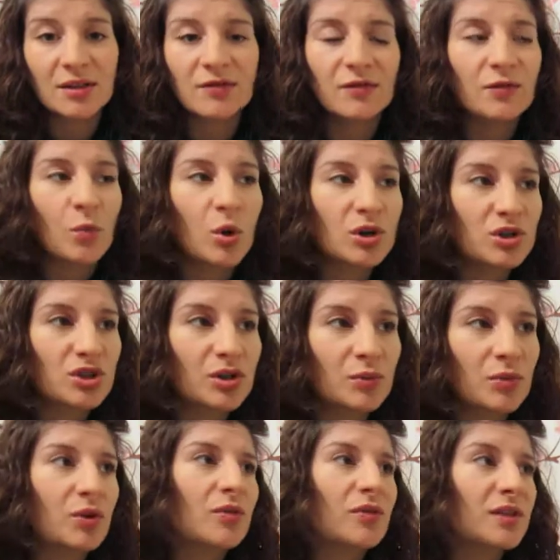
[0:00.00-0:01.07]
and
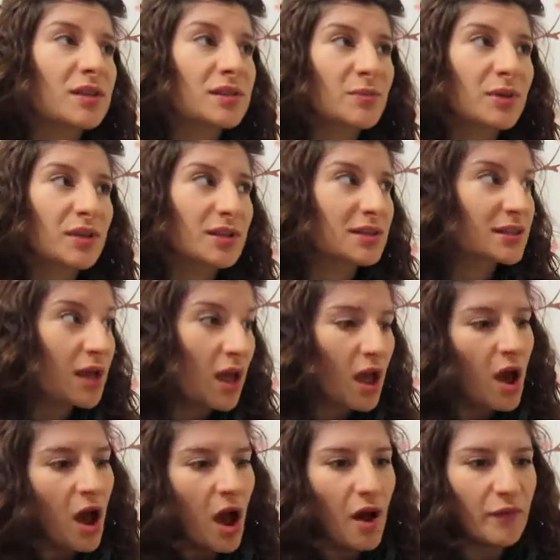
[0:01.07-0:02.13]
watching movies because
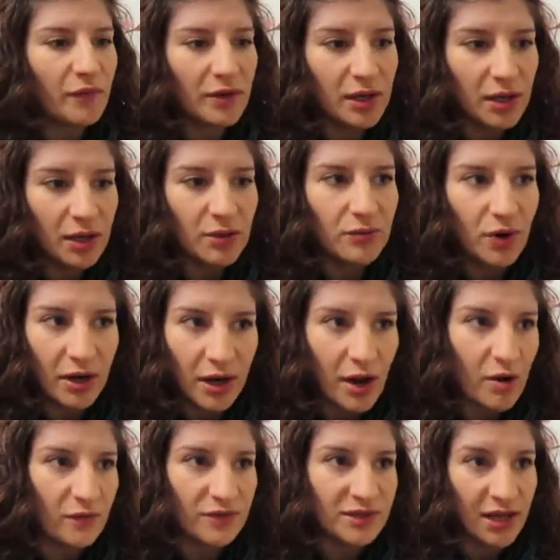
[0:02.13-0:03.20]
I've nearly run
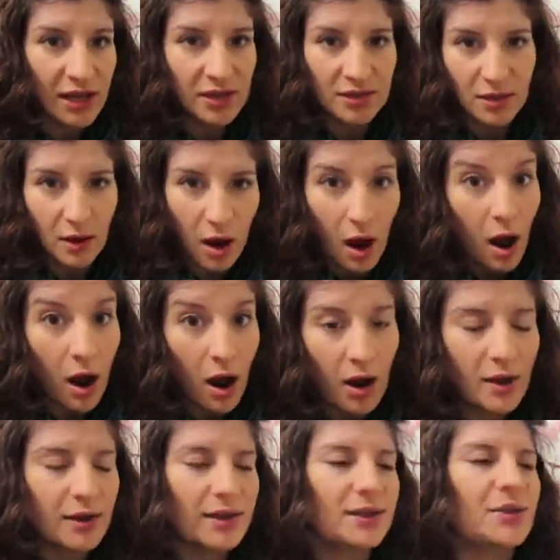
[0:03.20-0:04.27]
out of data.
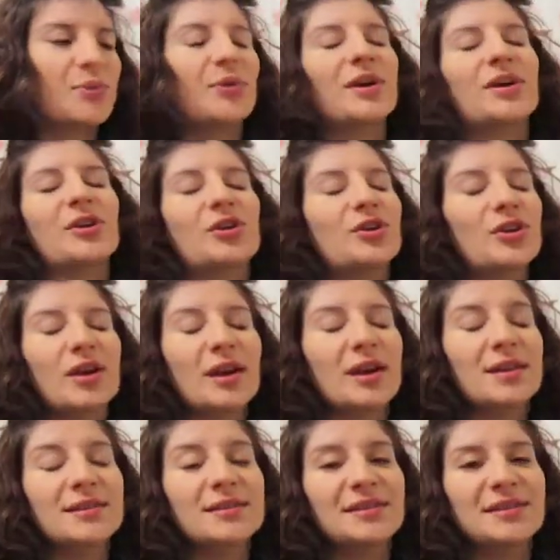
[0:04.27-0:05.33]
Oh, anyway, who
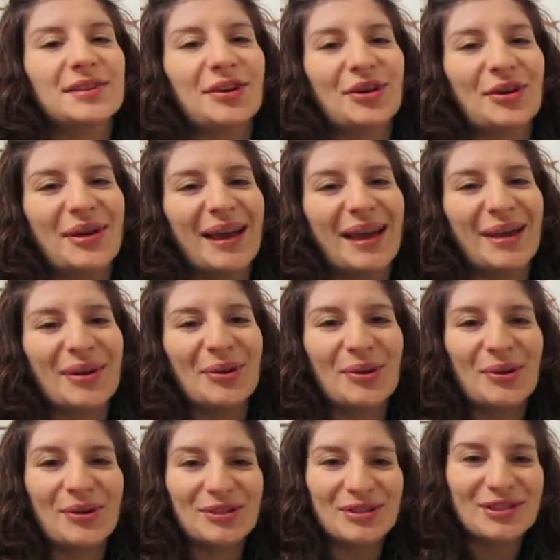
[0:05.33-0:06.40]
cares? Okay,
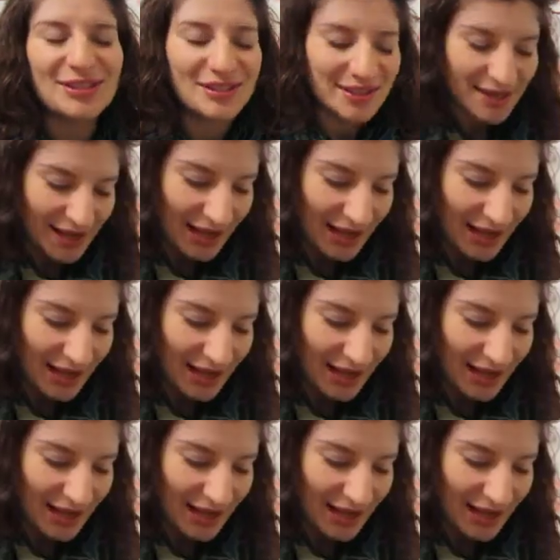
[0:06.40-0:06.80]
lots